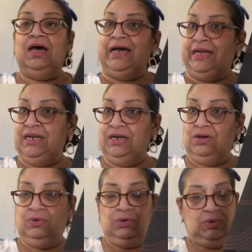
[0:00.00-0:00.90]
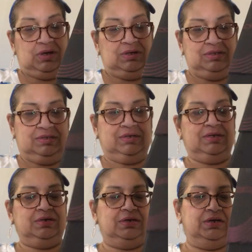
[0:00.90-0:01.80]
I didn't know what it was
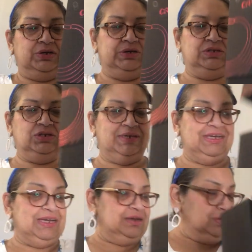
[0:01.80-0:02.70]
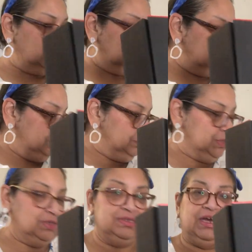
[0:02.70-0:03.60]
until I got it home
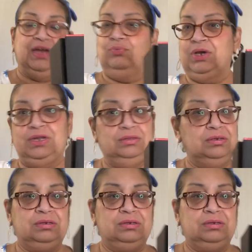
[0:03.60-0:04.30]
because I wanted...